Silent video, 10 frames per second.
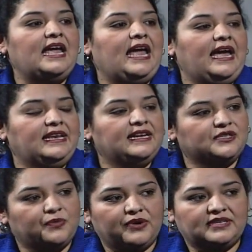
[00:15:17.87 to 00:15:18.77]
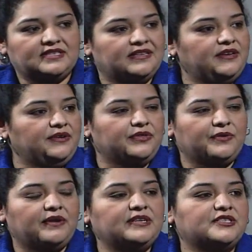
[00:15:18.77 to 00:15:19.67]
and has worked, you know,
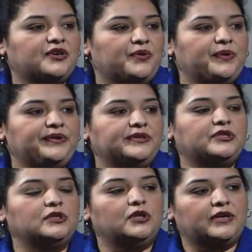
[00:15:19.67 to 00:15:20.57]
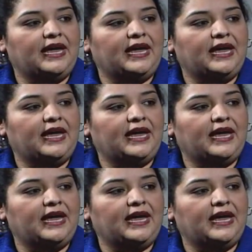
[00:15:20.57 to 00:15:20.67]
throughout his career to look